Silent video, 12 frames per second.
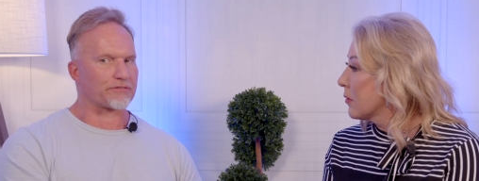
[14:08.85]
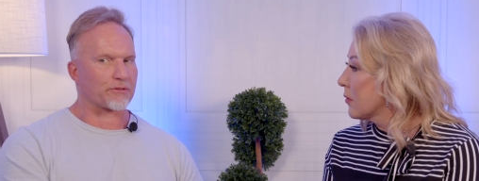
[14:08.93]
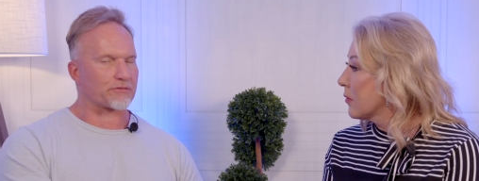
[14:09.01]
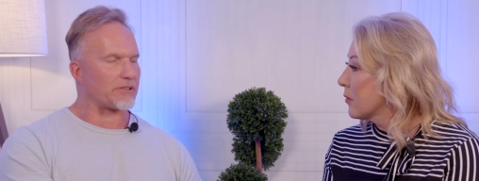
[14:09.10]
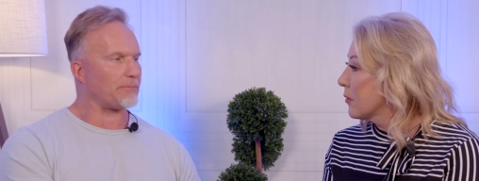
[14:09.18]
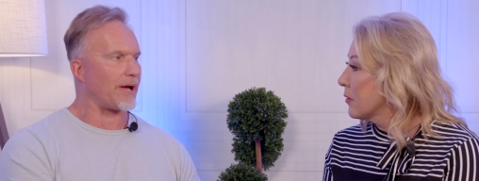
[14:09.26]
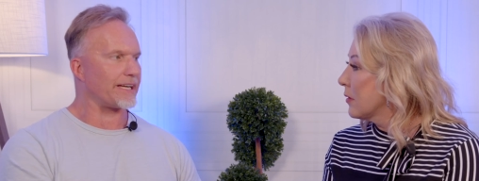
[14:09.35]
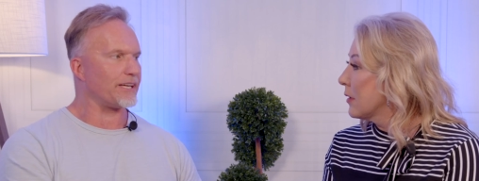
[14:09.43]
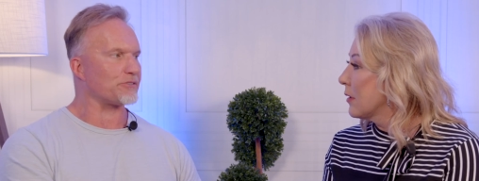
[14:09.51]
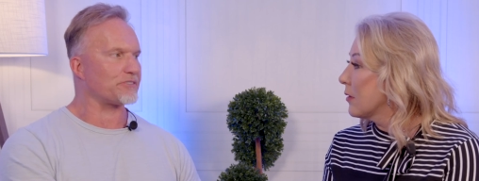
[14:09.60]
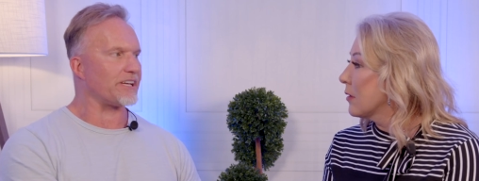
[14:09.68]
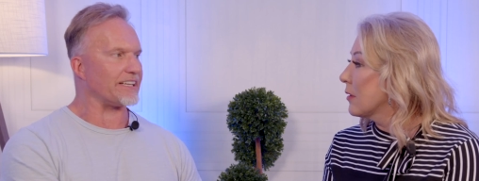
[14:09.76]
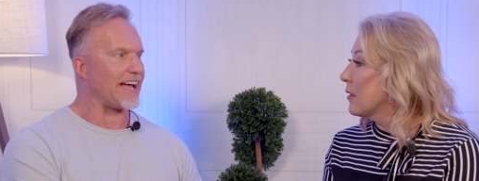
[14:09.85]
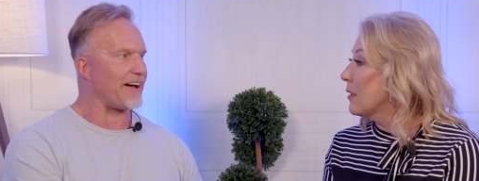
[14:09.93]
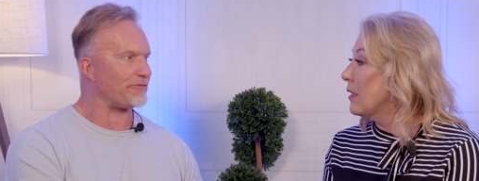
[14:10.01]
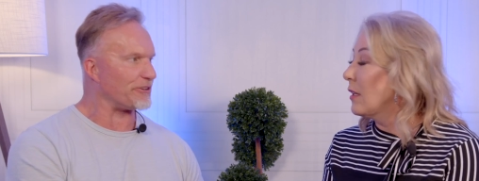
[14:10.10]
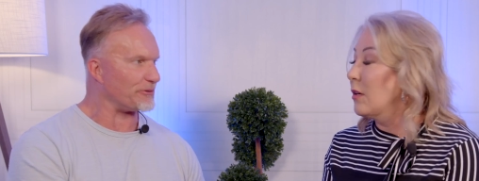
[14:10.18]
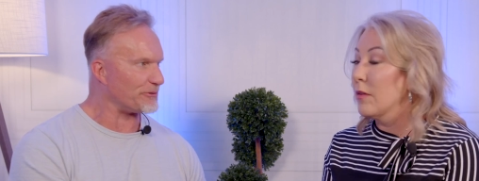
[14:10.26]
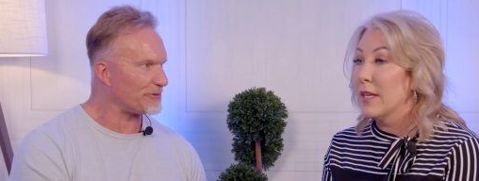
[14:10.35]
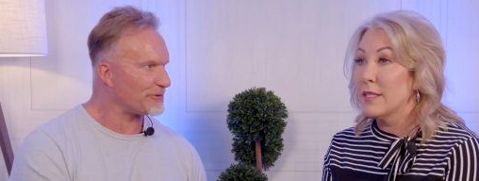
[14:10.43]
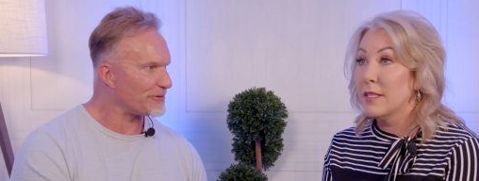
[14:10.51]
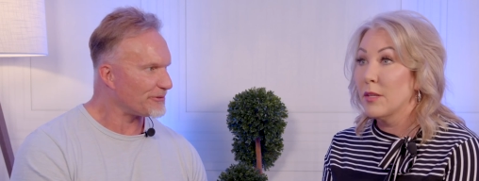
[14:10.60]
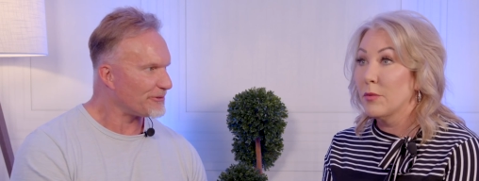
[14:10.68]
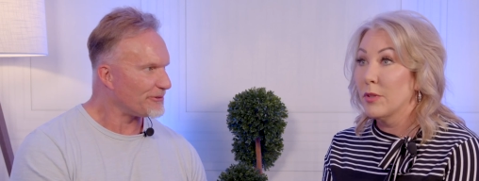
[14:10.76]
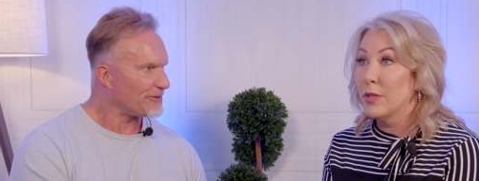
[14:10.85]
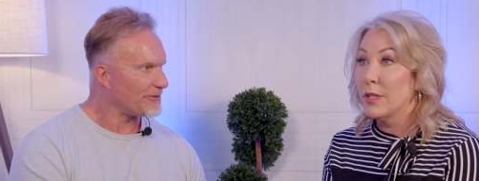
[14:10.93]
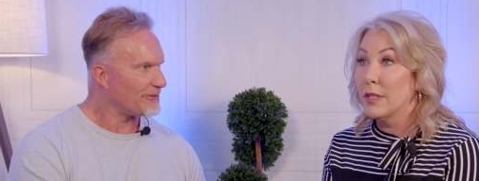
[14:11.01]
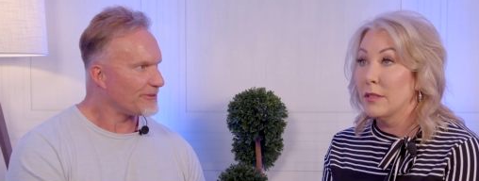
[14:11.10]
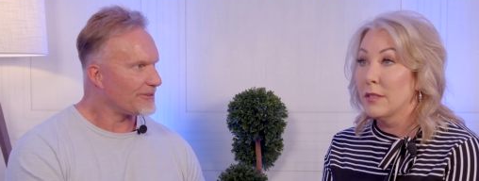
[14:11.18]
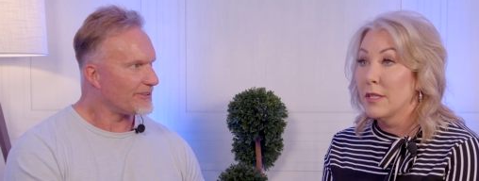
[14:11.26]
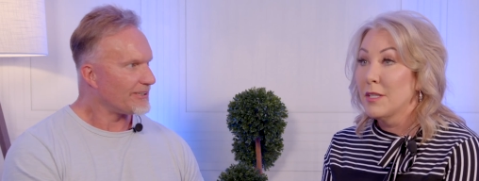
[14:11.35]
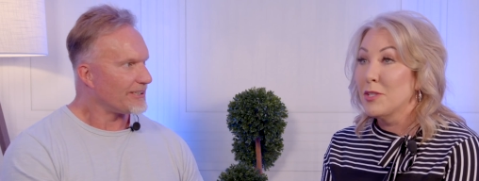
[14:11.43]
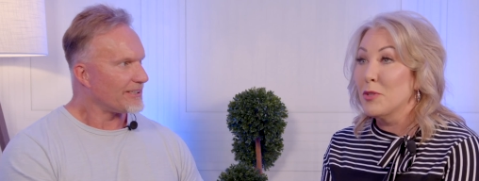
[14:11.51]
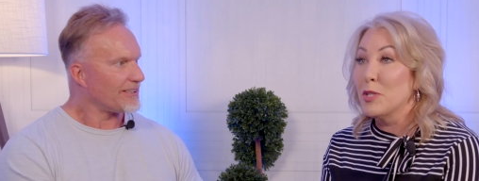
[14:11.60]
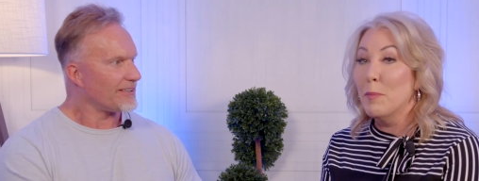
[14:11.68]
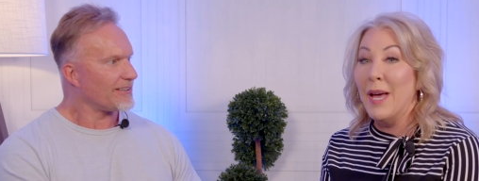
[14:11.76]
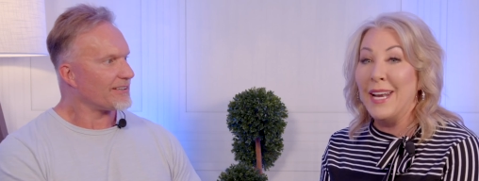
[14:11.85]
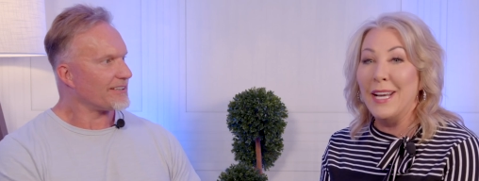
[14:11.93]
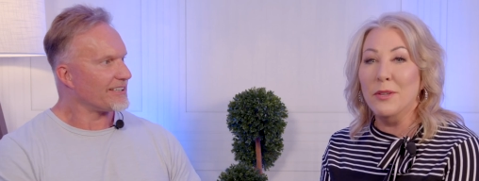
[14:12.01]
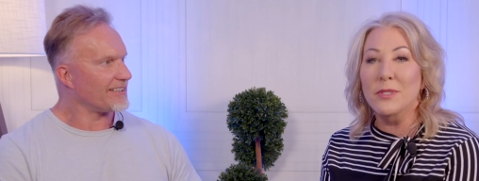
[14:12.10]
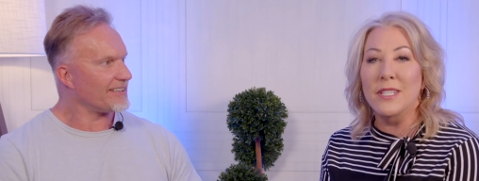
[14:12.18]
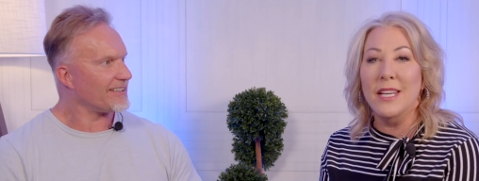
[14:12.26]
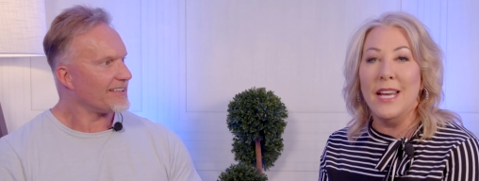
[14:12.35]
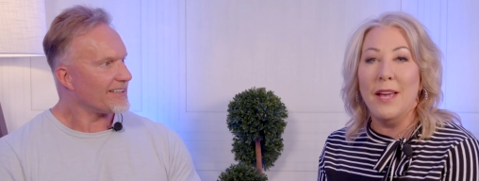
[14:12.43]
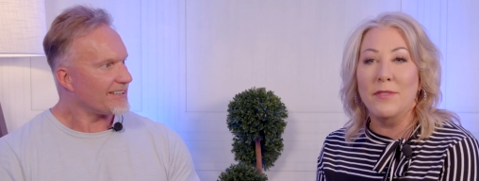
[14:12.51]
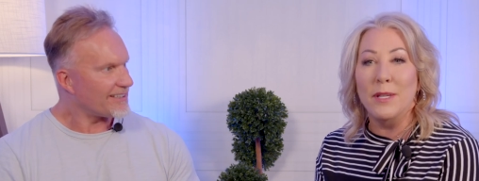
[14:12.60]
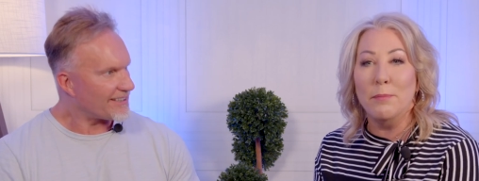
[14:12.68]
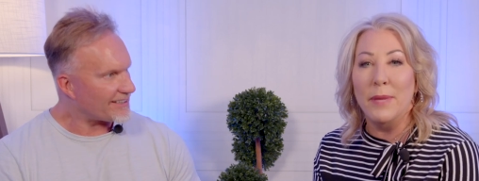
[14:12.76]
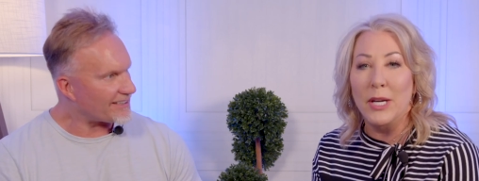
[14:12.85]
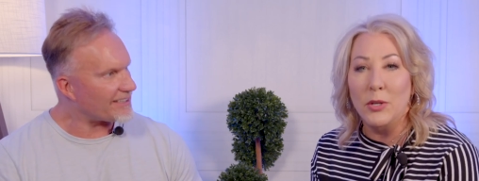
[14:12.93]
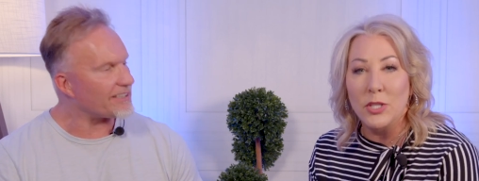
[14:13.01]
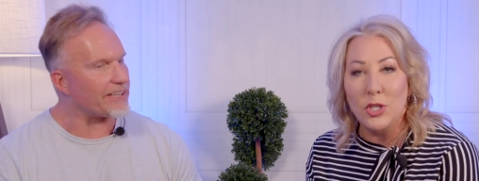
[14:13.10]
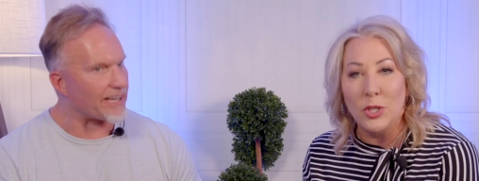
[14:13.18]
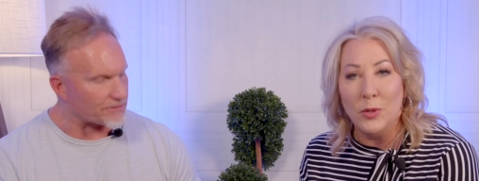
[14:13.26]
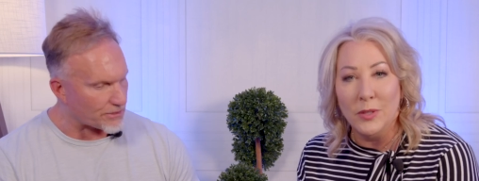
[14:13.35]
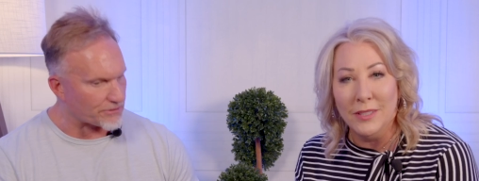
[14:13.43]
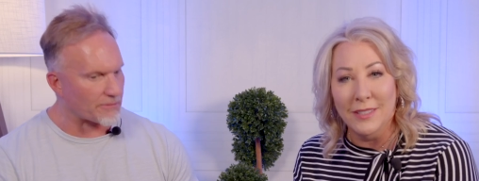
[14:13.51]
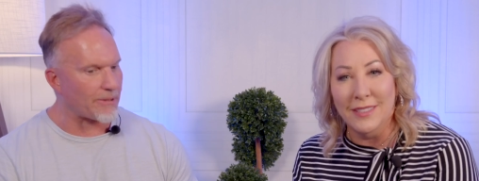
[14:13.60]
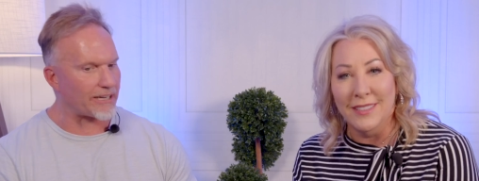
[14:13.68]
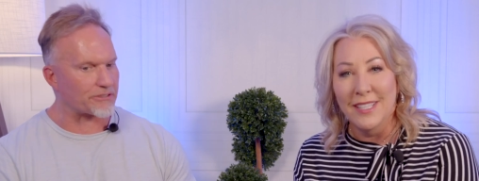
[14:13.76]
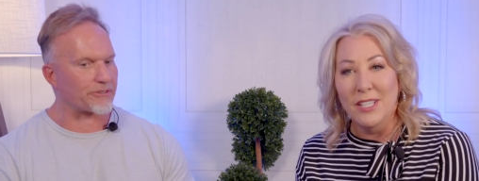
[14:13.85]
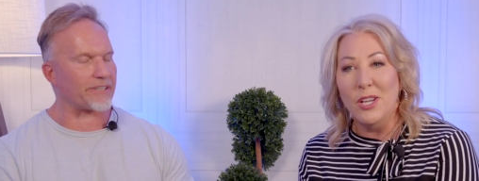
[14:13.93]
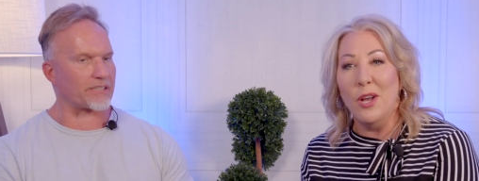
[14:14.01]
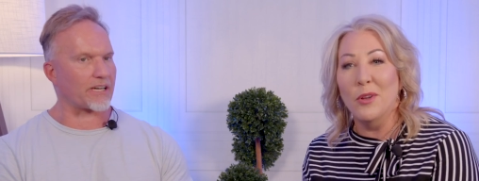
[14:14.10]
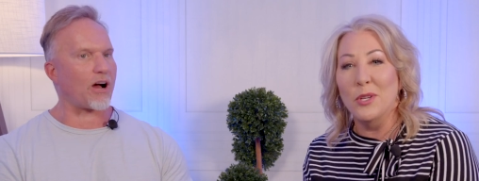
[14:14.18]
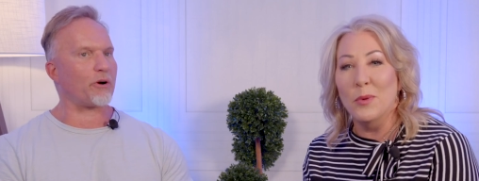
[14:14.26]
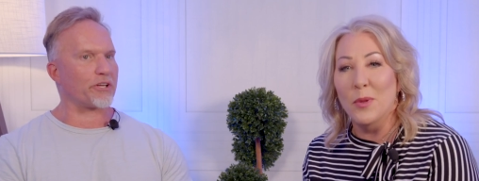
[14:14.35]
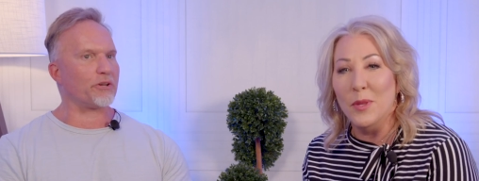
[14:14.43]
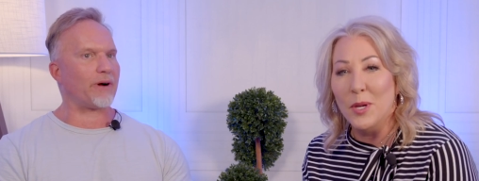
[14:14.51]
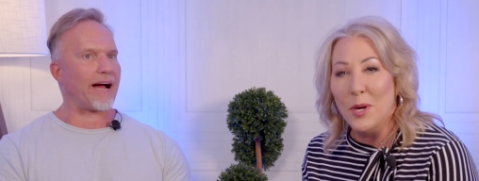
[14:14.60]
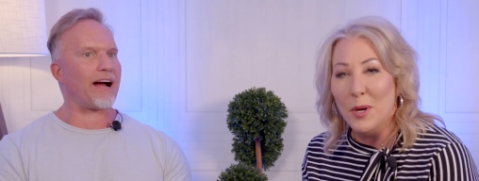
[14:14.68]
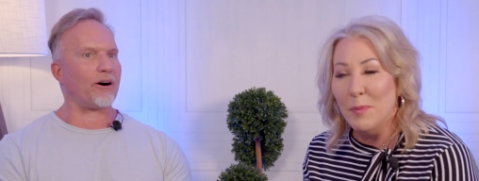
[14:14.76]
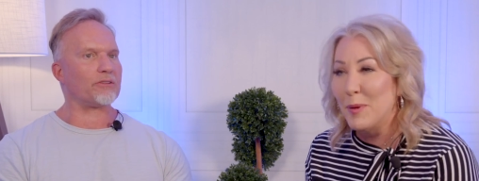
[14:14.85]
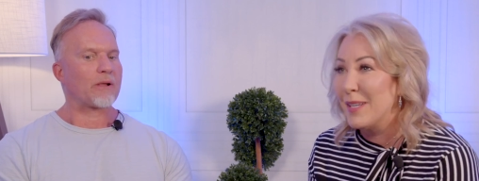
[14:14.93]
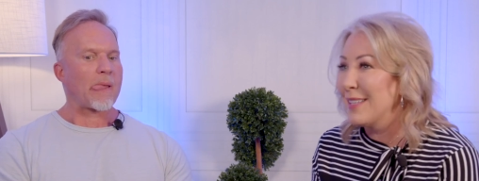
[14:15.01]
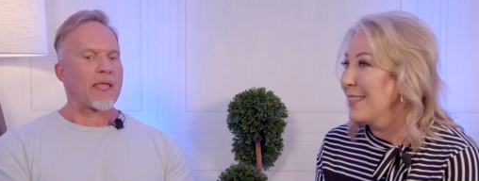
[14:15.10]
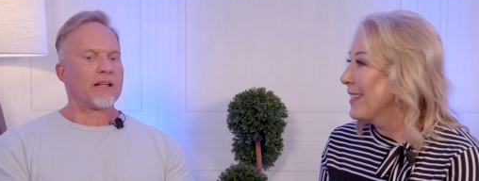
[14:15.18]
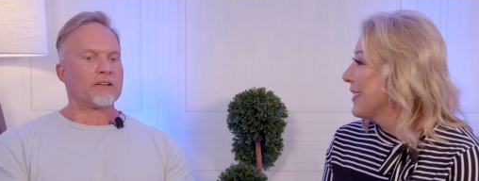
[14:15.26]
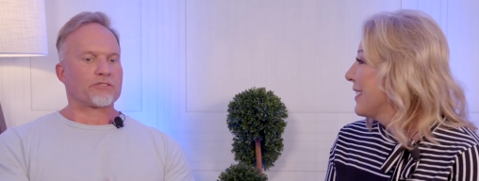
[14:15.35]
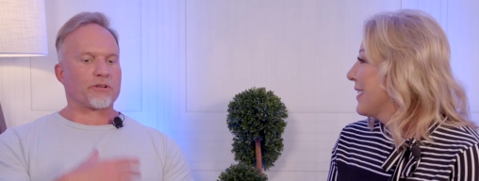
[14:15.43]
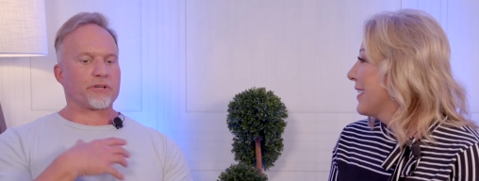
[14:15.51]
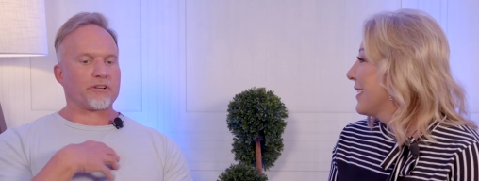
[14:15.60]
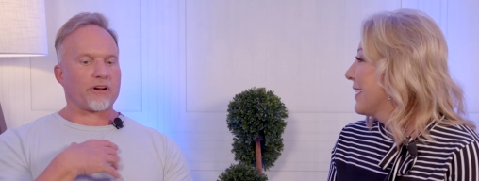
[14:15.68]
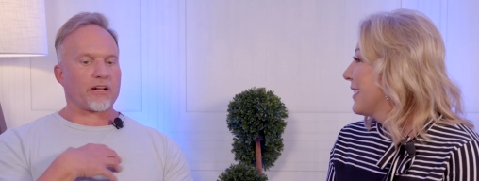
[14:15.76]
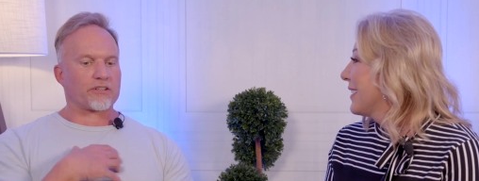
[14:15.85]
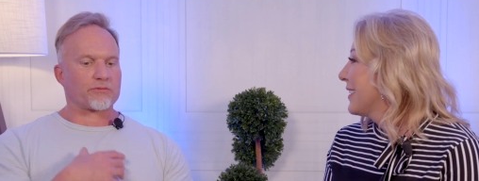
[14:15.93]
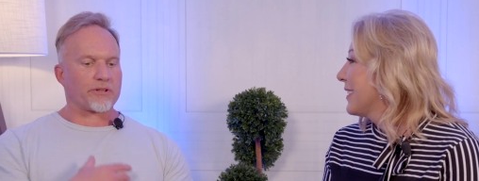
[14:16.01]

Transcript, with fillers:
Speaker 1: so somebody else doesn't have
Speaker 2: to. Oh, that's so good. So somebody else doesn't have to embarrass you. Yeah, so somebody else doesn't have to call you, you out.
Speaker 1: So you're honest